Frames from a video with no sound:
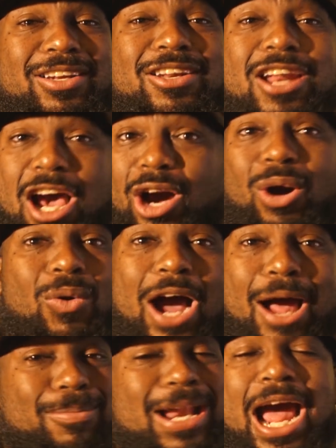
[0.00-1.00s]
No,
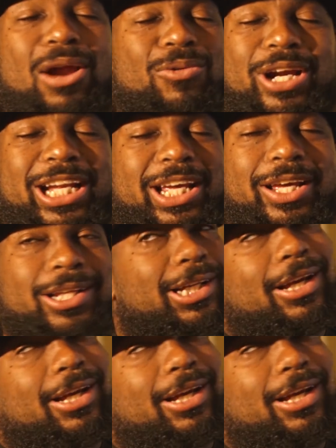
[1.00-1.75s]
I'm not reading it.